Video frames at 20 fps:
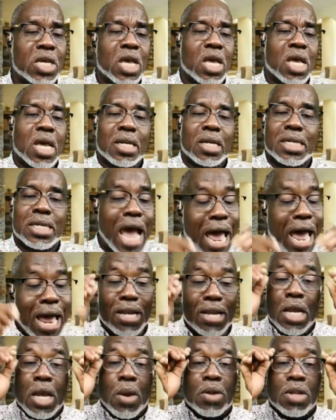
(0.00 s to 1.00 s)
then
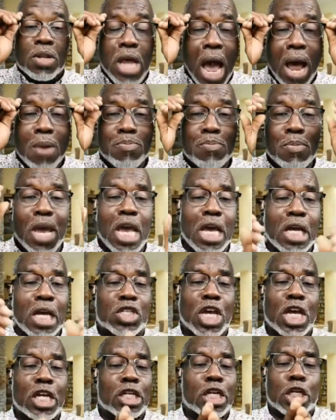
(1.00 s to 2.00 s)
that means it
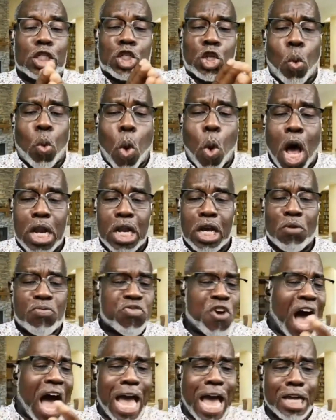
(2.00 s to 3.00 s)

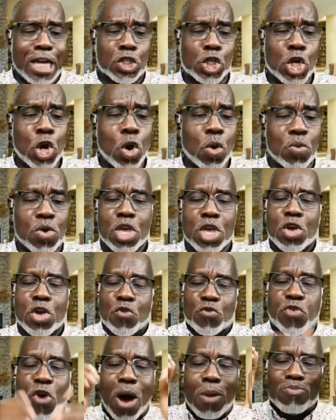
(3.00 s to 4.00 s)
disqualifies you
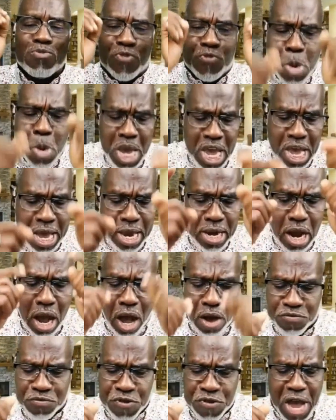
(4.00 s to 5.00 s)
from being a
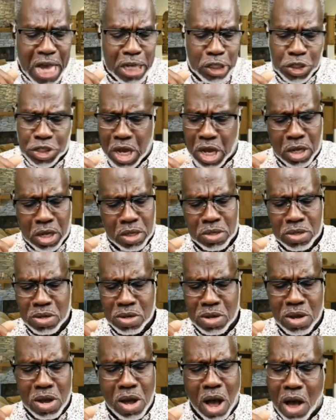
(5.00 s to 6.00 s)
vessel
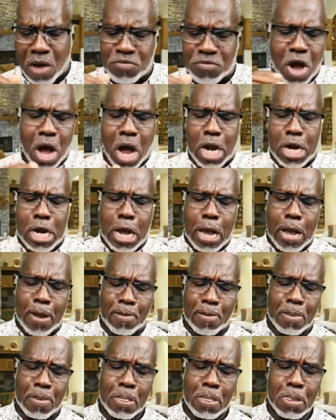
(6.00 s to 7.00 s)
of honor.
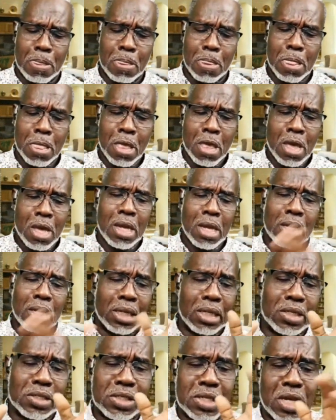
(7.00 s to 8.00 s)

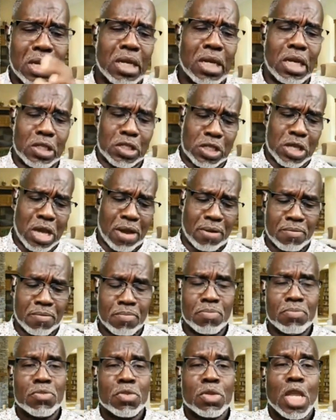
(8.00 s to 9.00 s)
Listen,
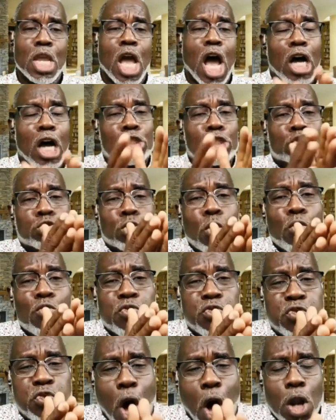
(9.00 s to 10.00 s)
a true
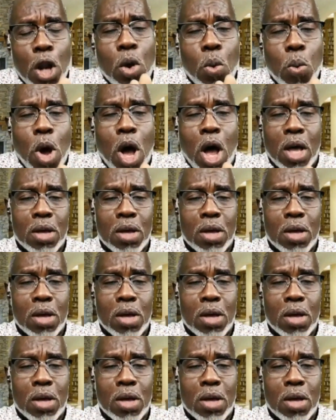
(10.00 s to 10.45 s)
follower